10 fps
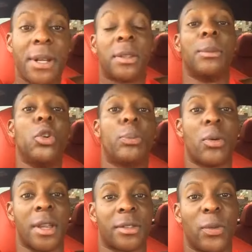up the
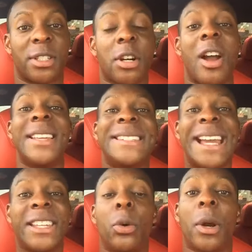blueprints. We start in
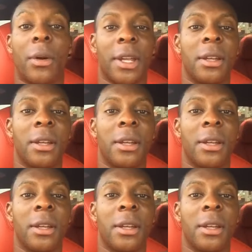January.